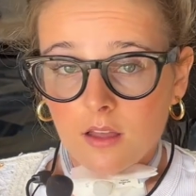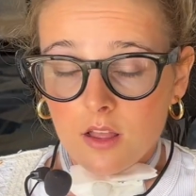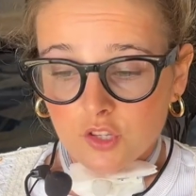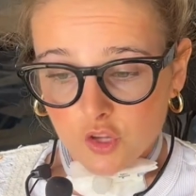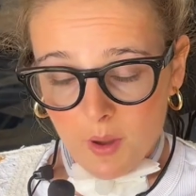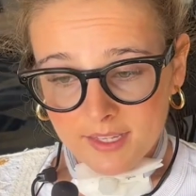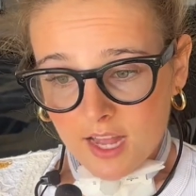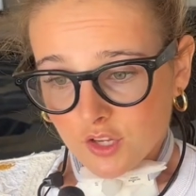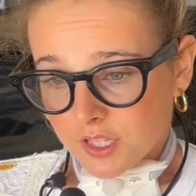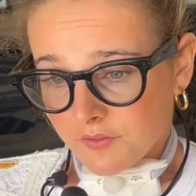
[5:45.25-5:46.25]
So my dad
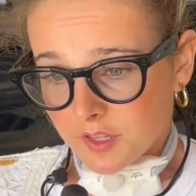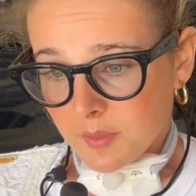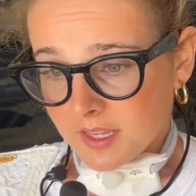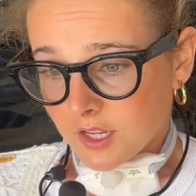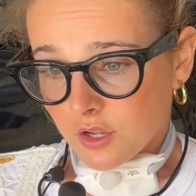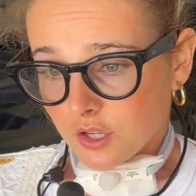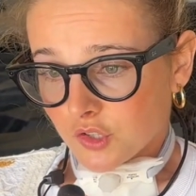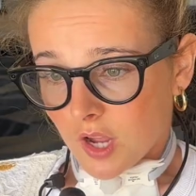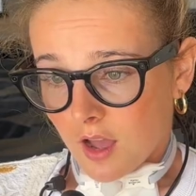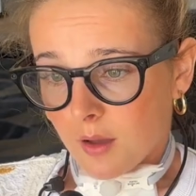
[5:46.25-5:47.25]
just lifted me, did a good
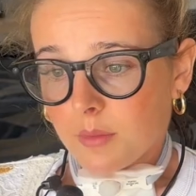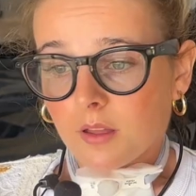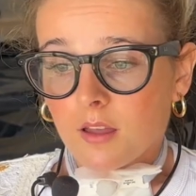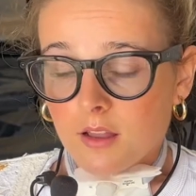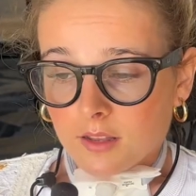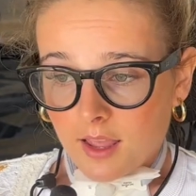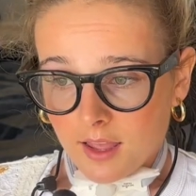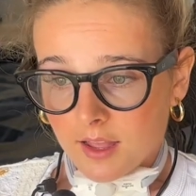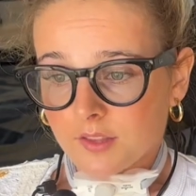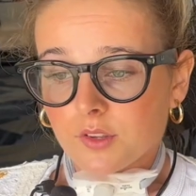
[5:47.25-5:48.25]
job,
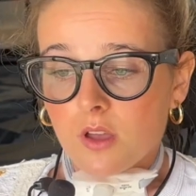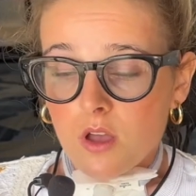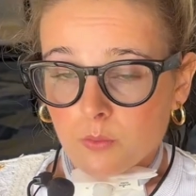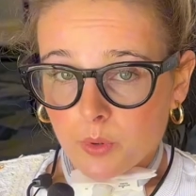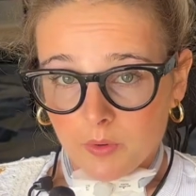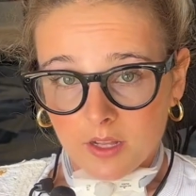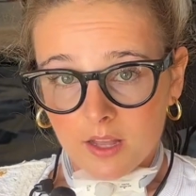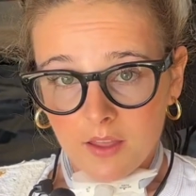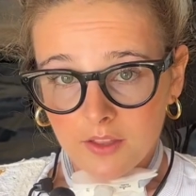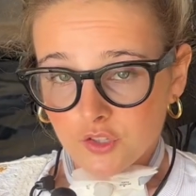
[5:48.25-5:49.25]
and we
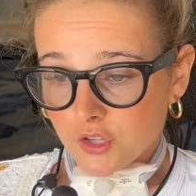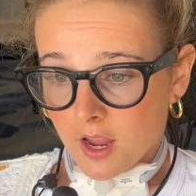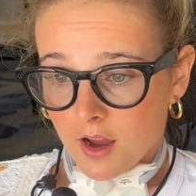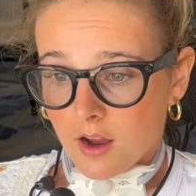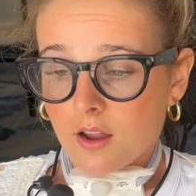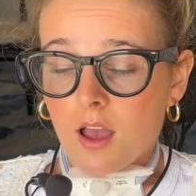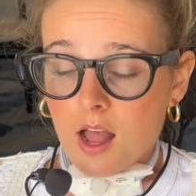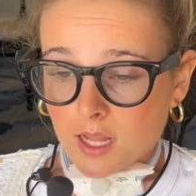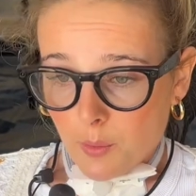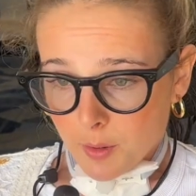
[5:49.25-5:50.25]
reclined the chair.
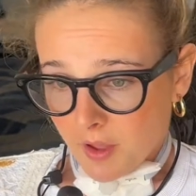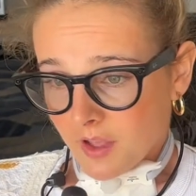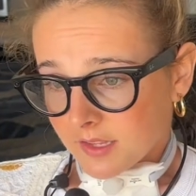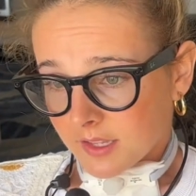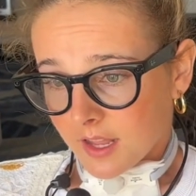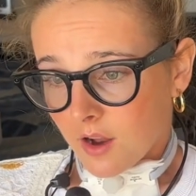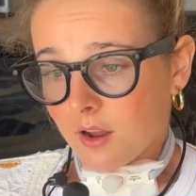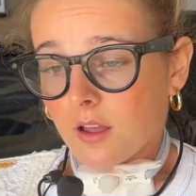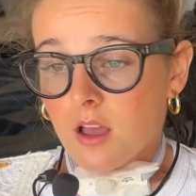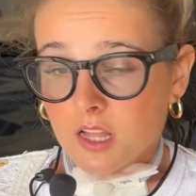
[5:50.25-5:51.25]
I went on my ventilator
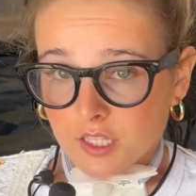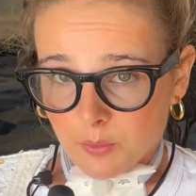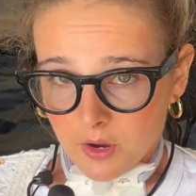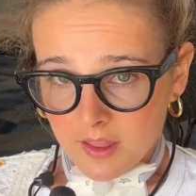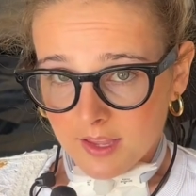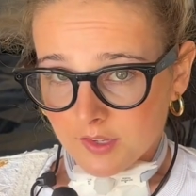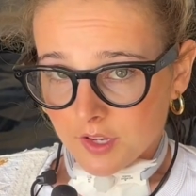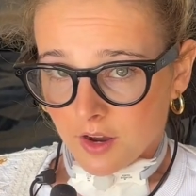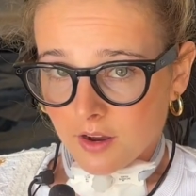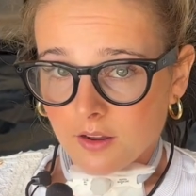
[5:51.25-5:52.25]
to breathe
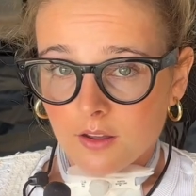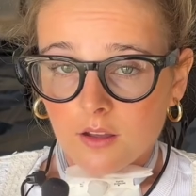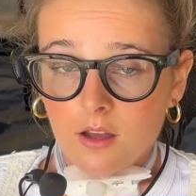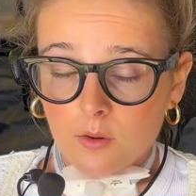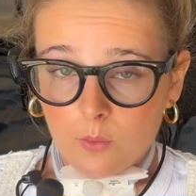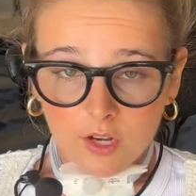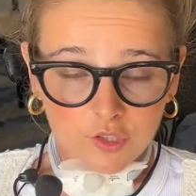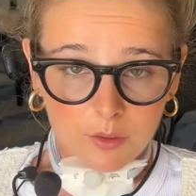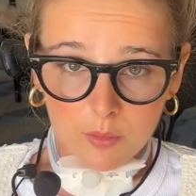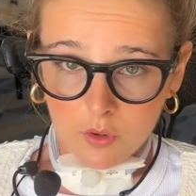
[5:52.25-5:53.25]
easier, watched
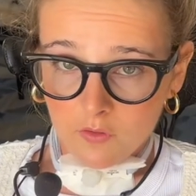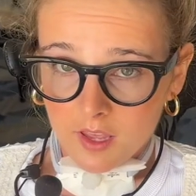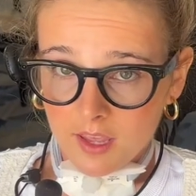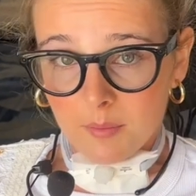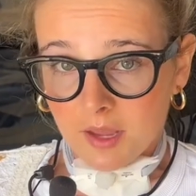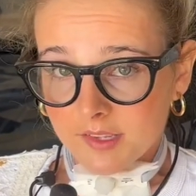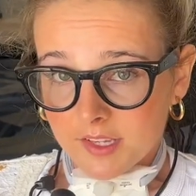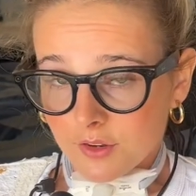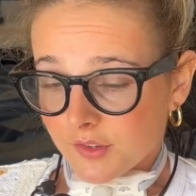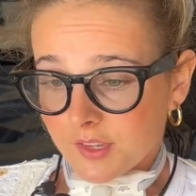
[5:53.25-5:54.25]
a movie, had my
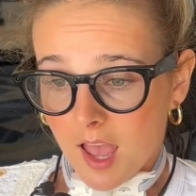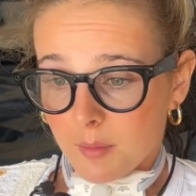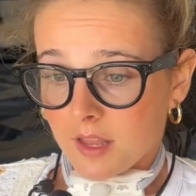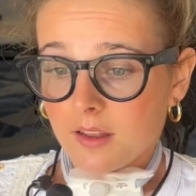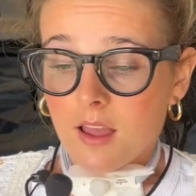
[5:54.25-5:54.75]
seared salmon.